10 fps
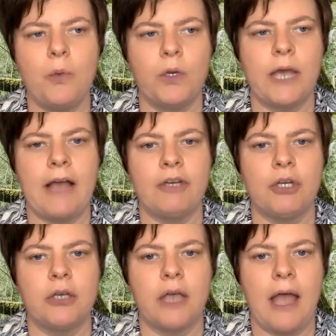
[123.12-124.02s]
want to have a
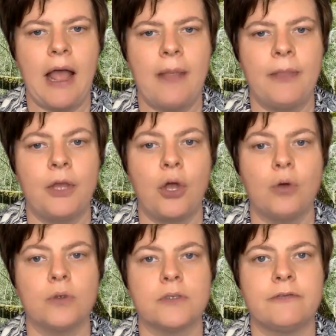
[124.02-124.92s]
look at the
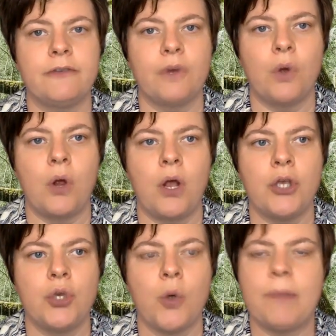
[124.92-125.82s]
goals for
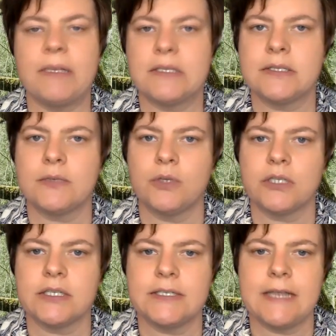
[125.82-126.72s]
your business and what to
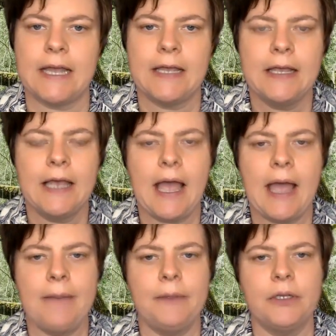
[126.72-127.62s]
consider.
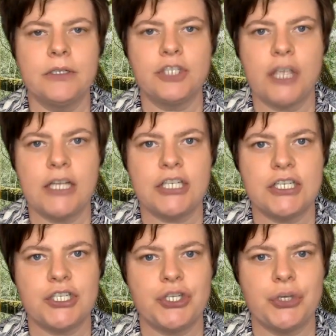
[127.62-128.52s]
I'm going to change
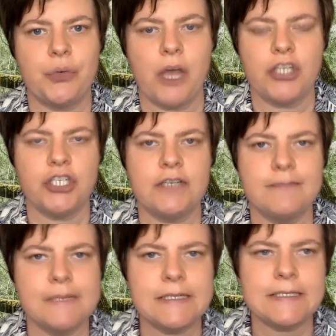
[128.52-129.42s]
it to
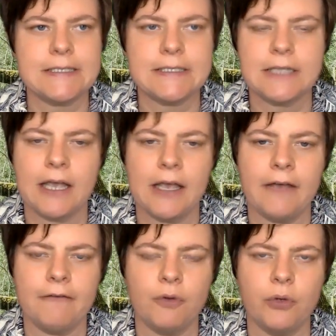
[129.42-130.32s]
achievements
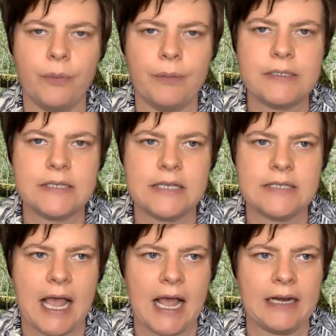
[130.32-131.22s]
for your business.
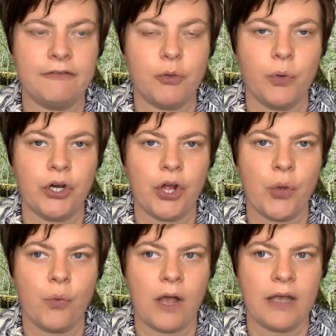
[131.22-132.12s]
And if you want to know
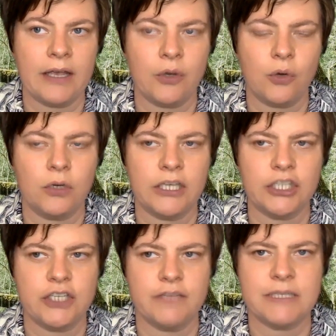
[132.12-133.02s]
why I call it
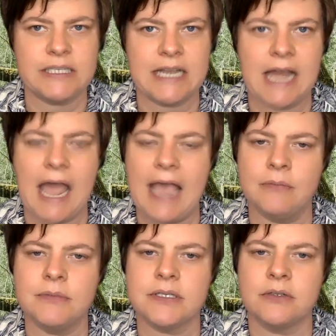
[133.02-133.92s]
achievements and
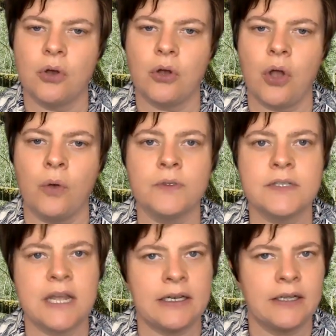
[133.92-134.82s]
aims and not goals,
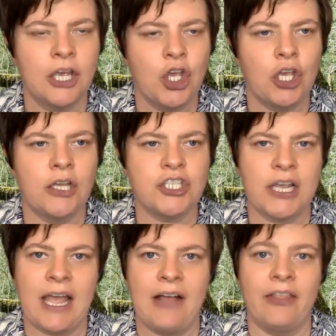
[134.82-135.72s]
then go
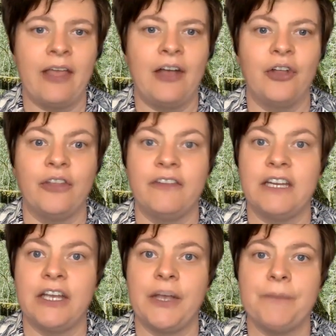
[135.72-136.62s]
check out that other video.